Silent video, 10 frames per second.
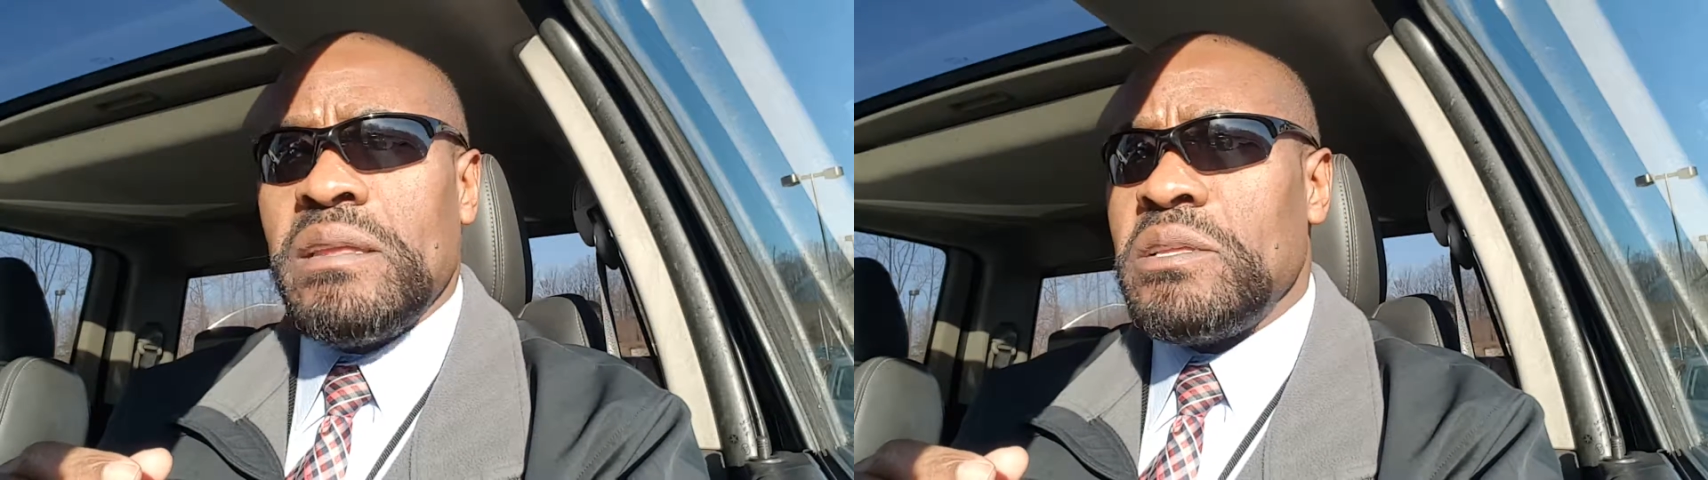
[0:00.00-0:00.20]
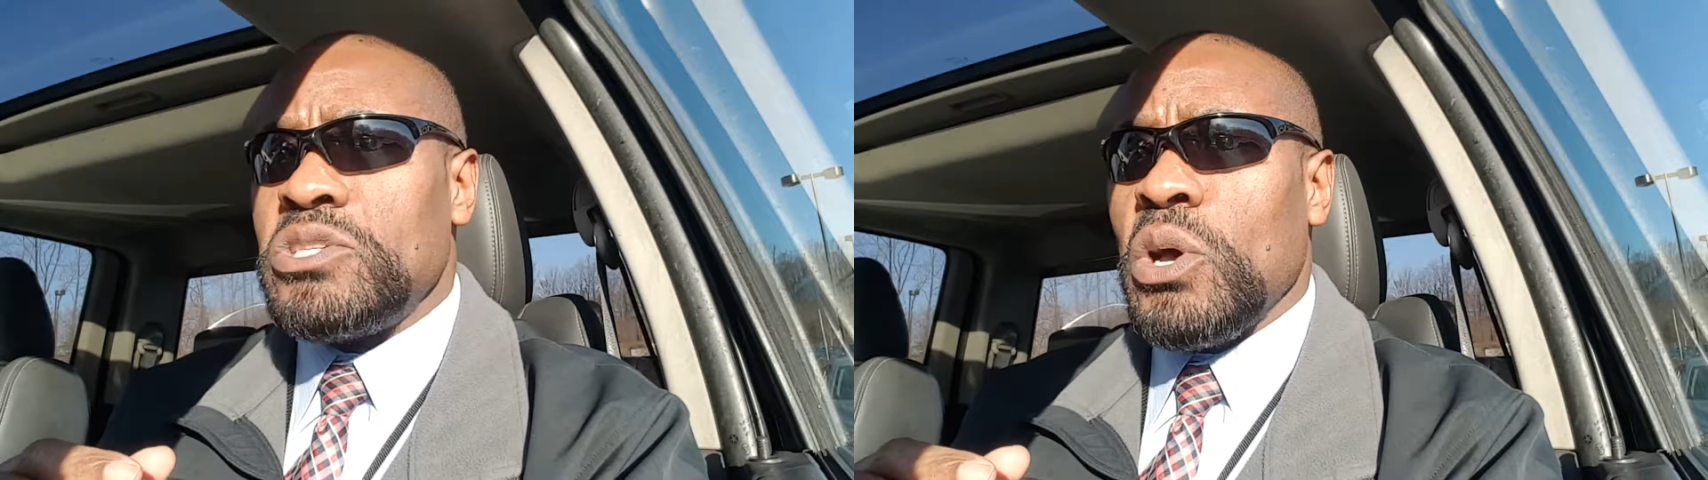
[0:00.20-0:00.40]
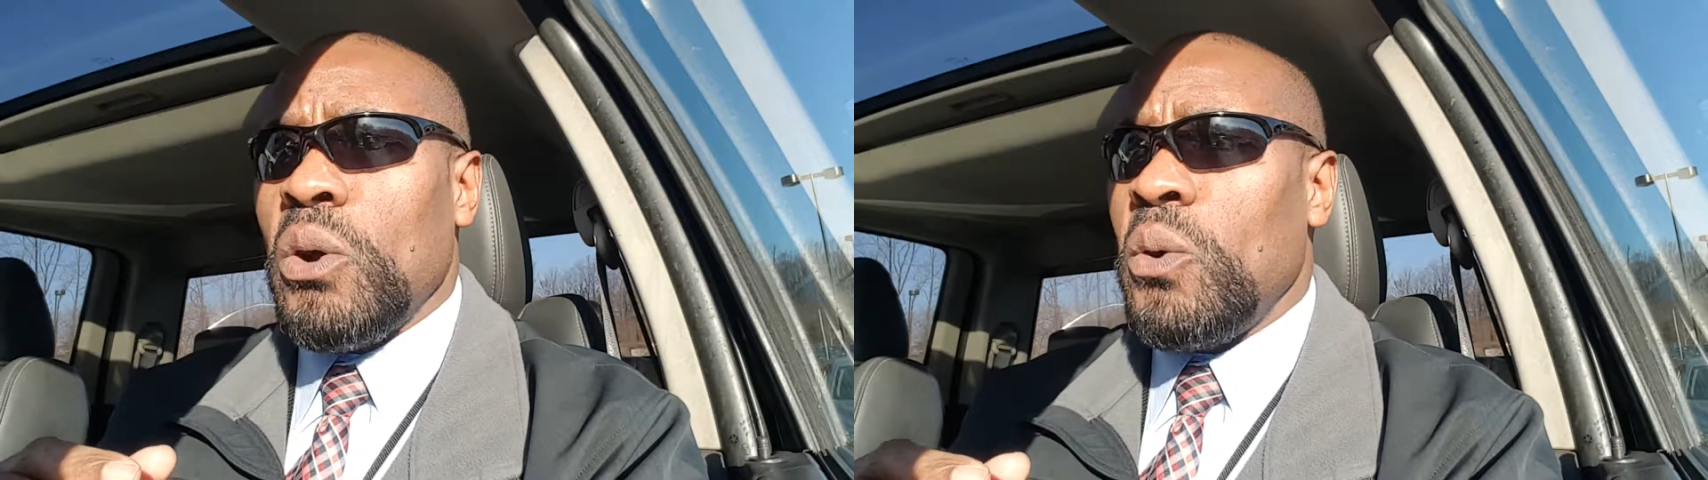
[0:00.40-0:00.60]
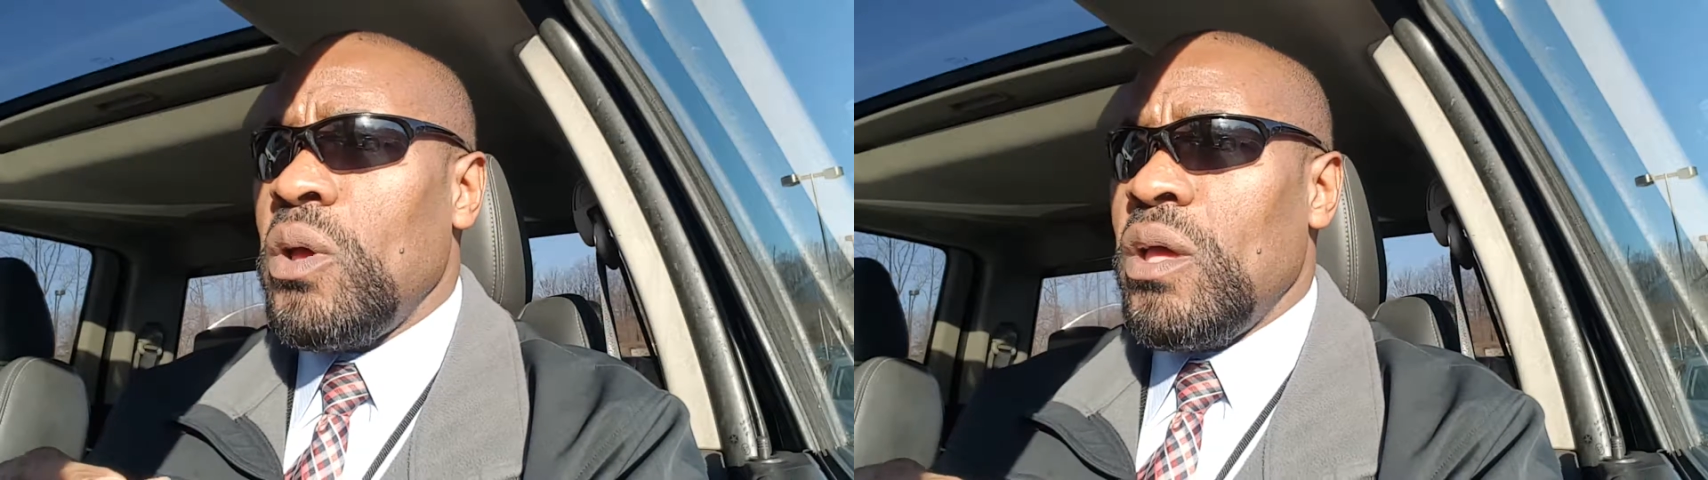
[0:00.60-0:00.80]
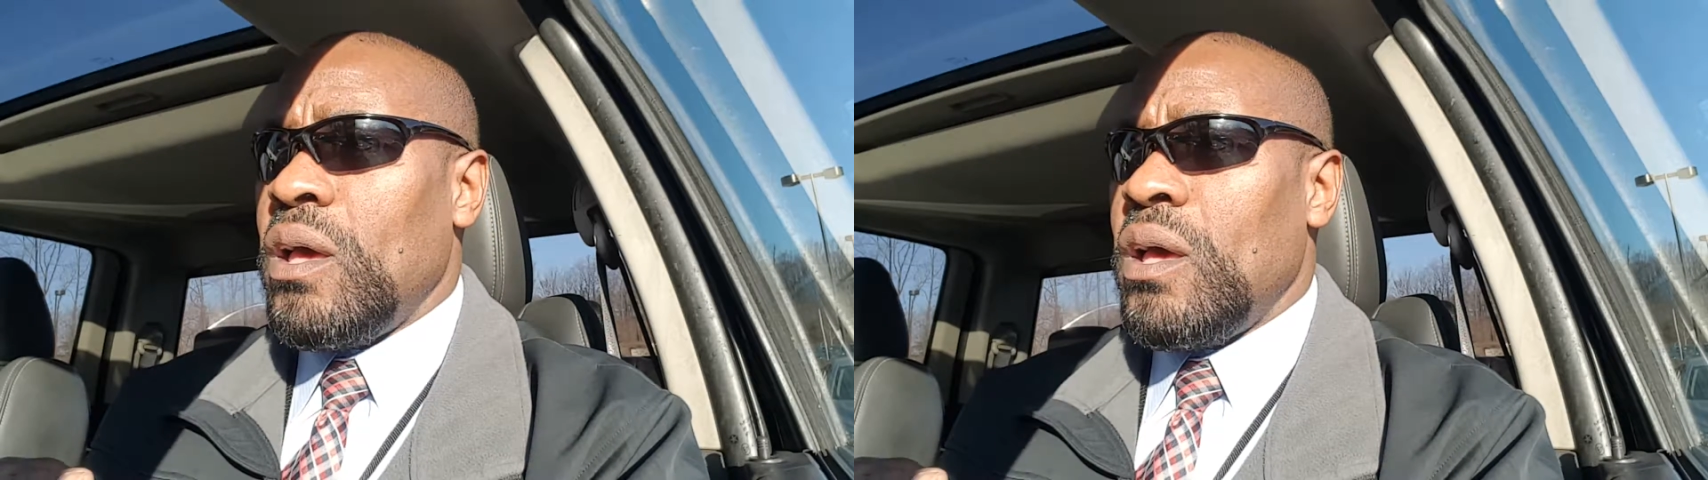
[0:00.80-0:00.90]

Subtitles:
And so